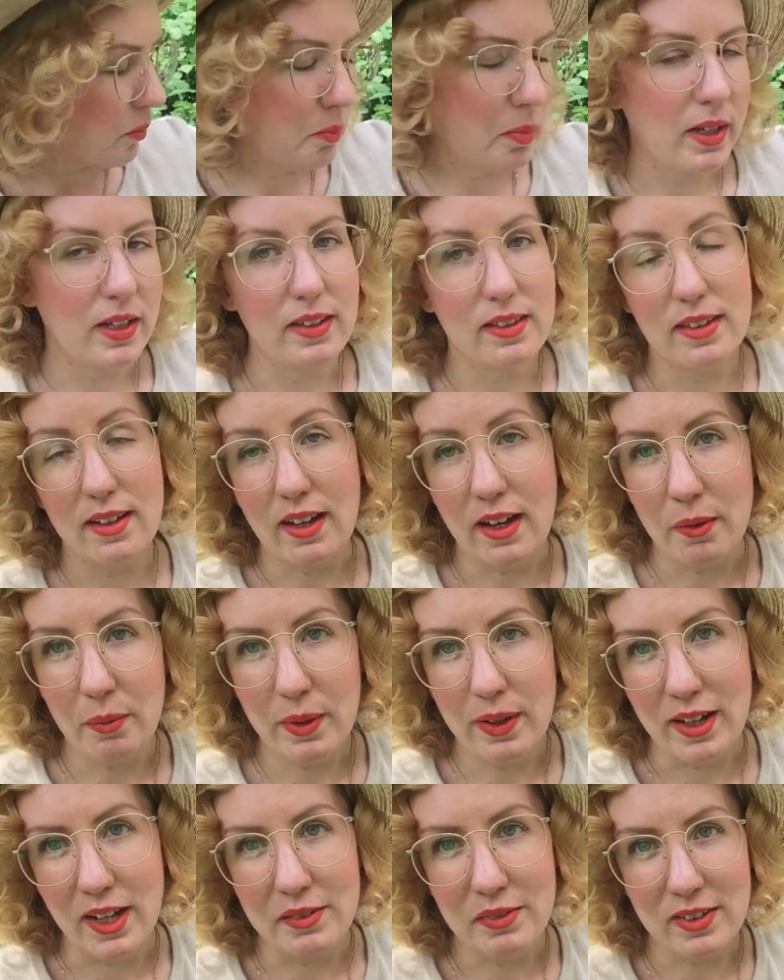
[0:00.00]
But I
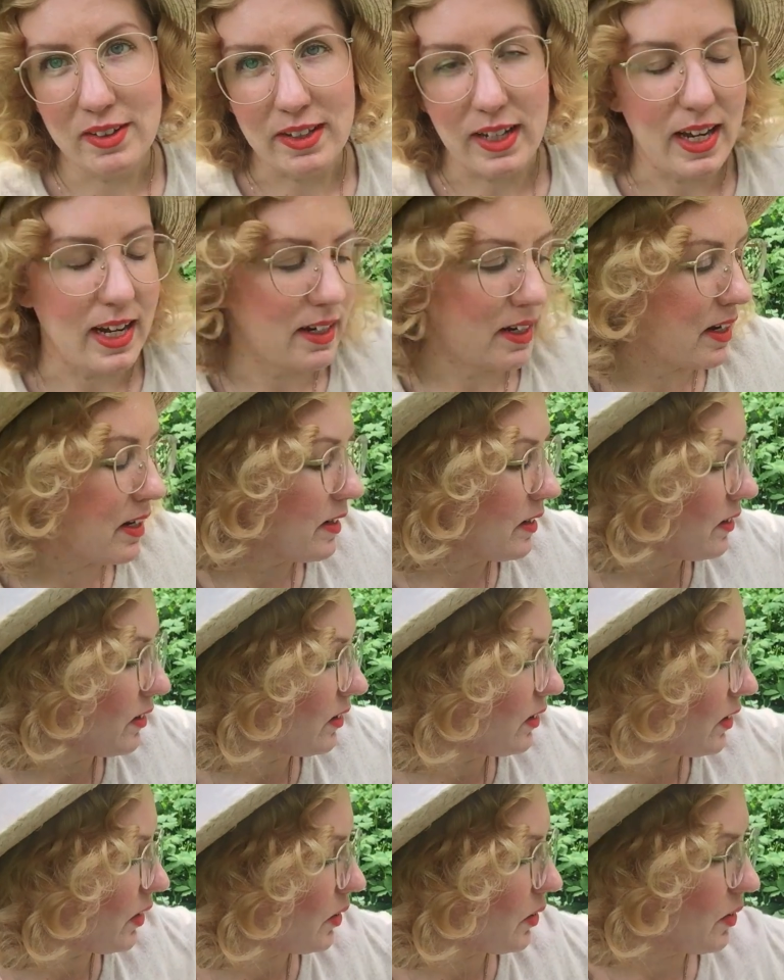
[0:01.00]
will have a lining,
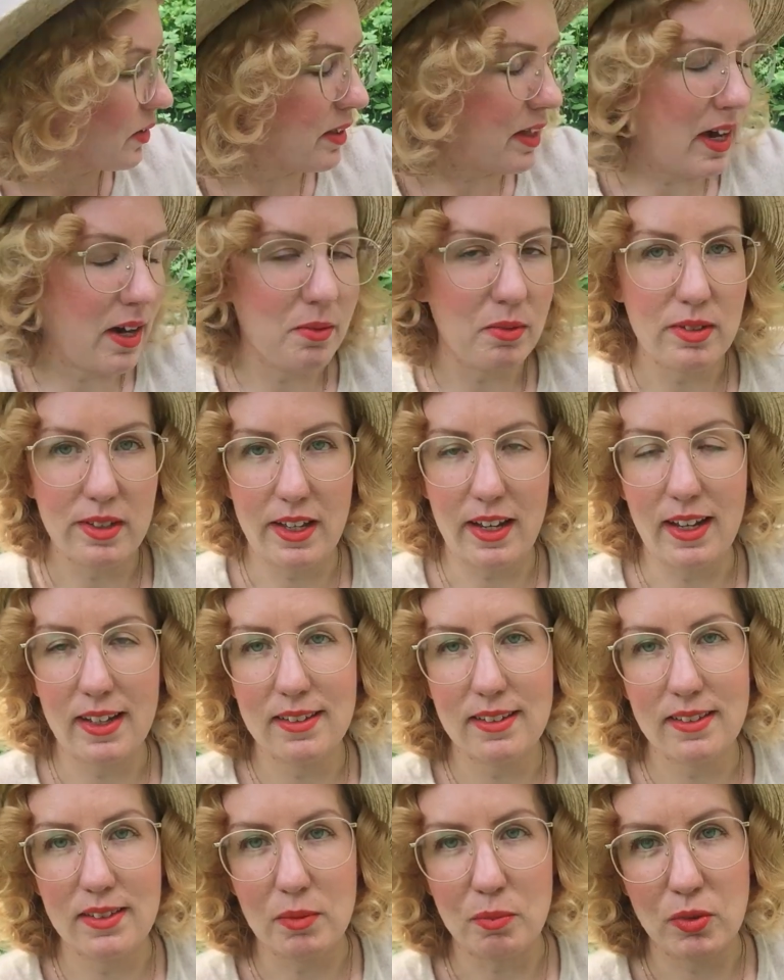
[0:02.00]
so that will
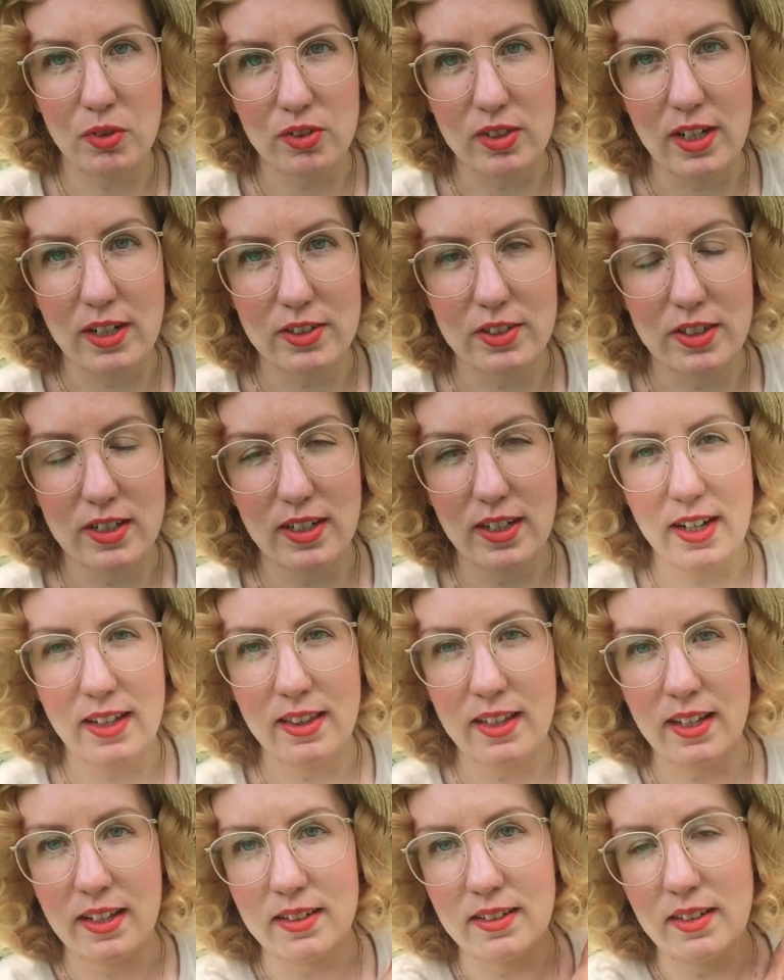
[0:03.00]
add some structure,
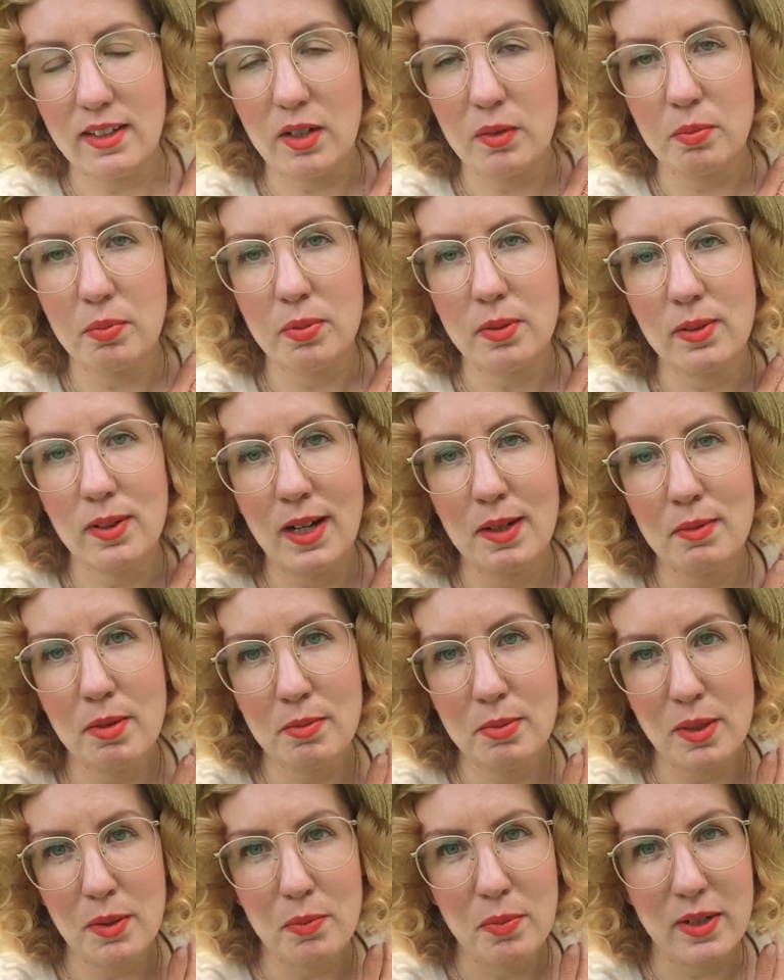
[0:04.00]
and then I'll
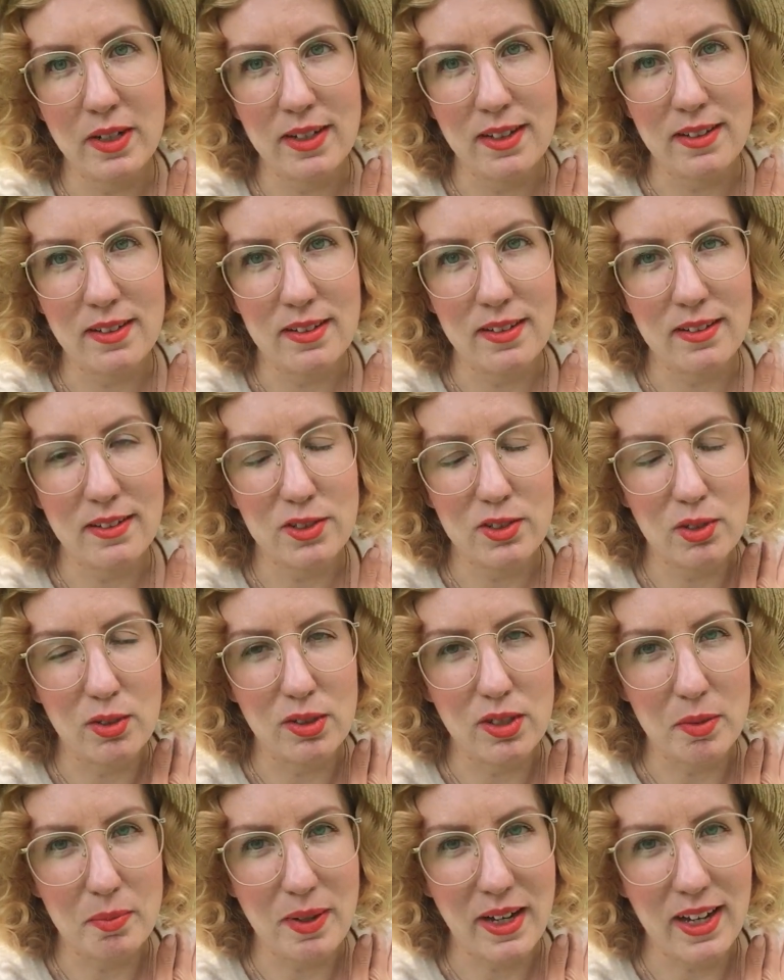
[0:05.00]
probably put in
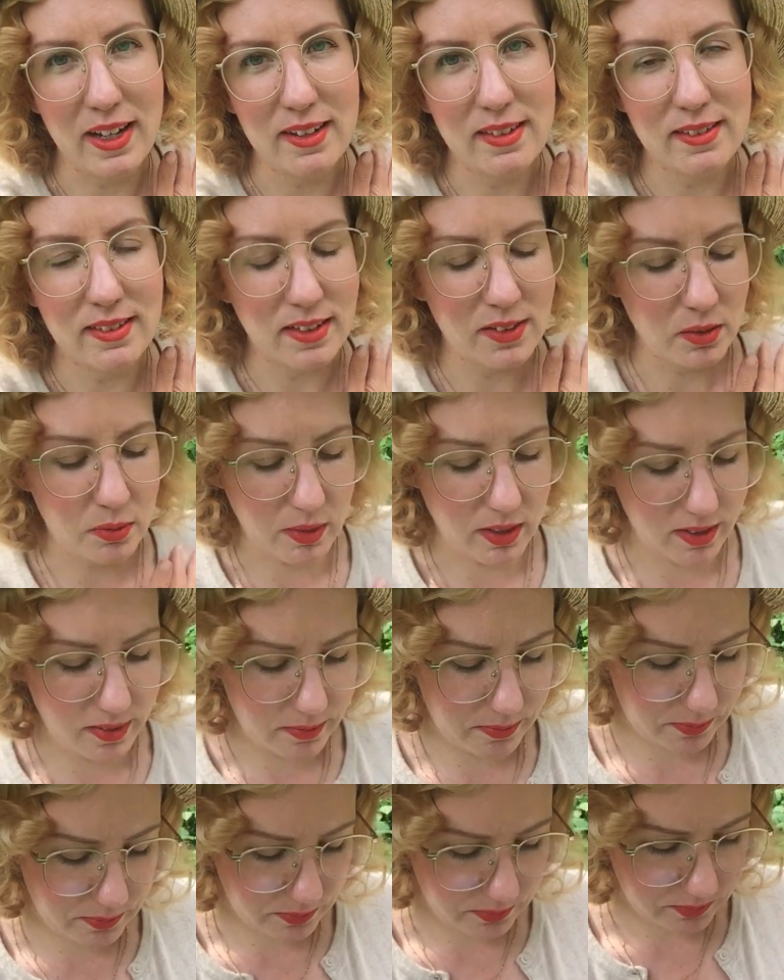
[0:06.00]
shoulder pads as well.
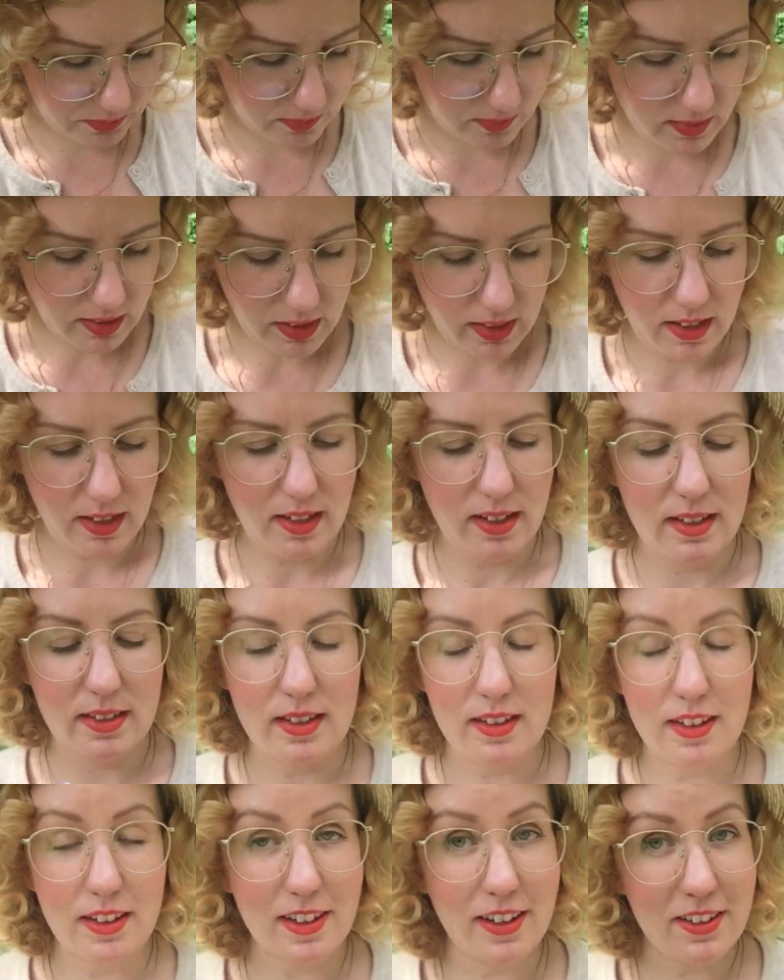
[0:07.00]

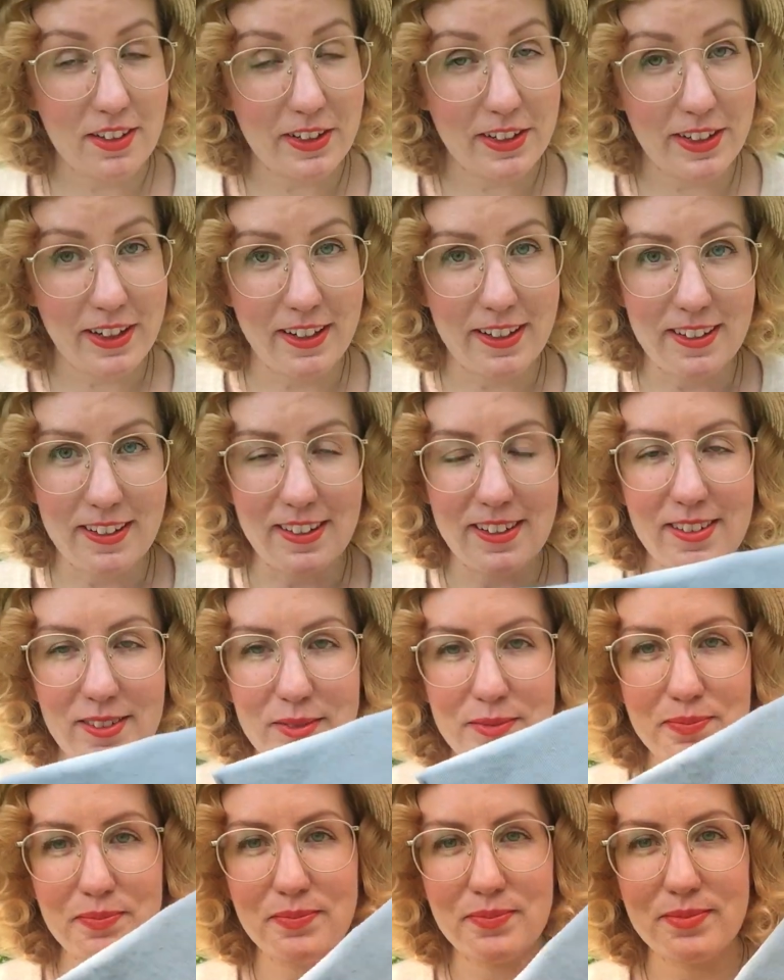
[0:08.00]
Then the other color
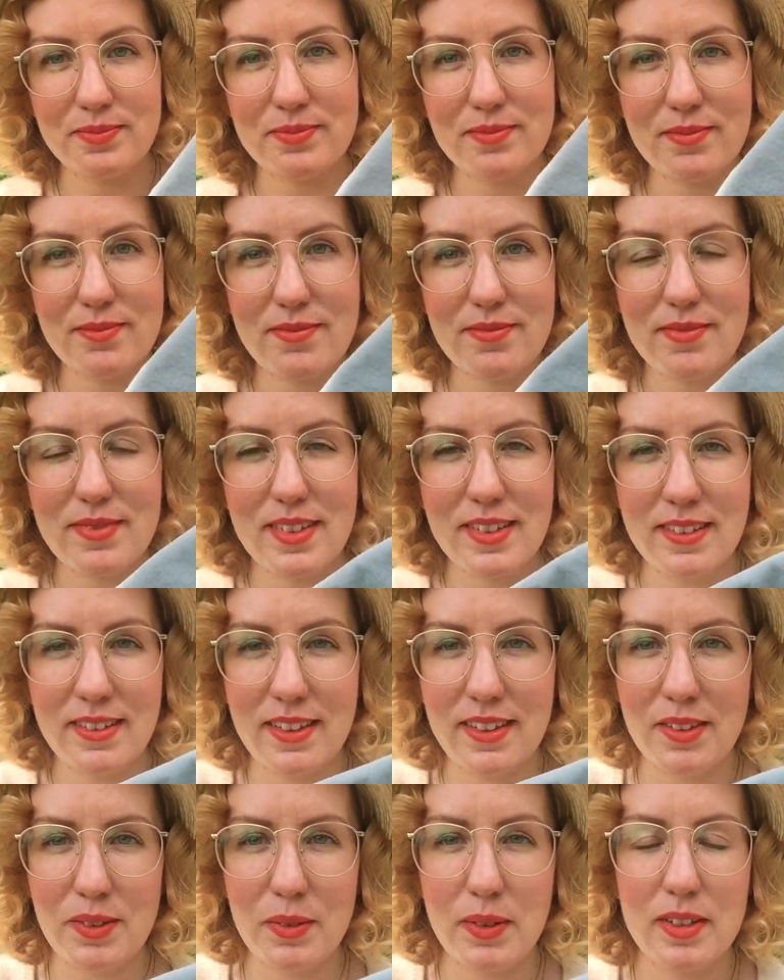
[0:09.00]
is
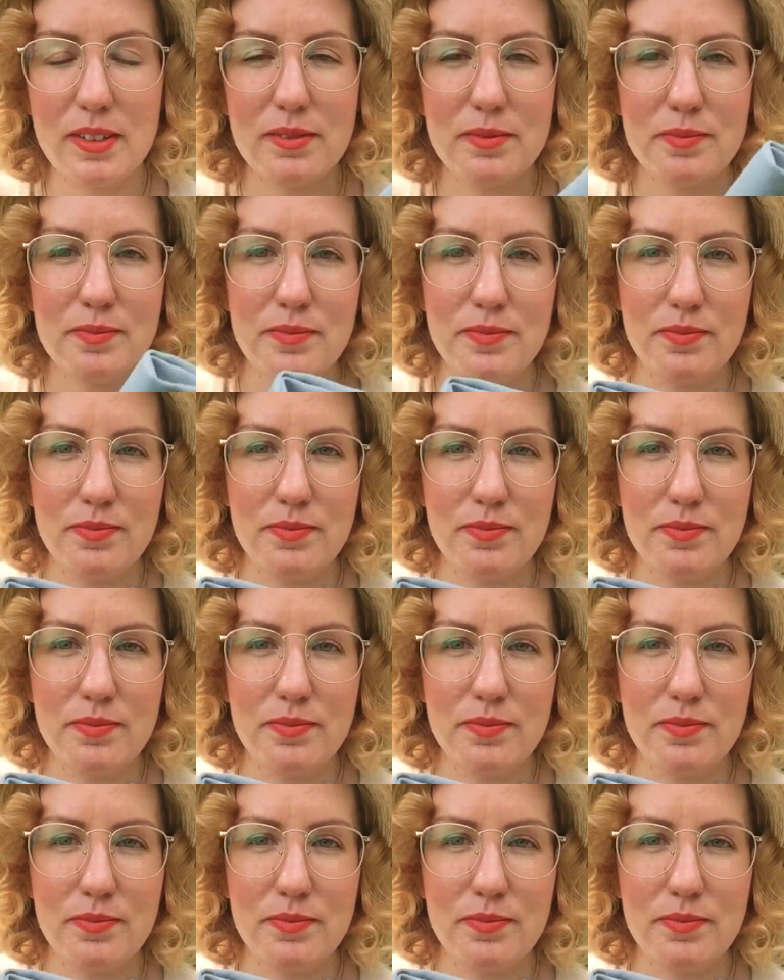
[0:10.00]
this one.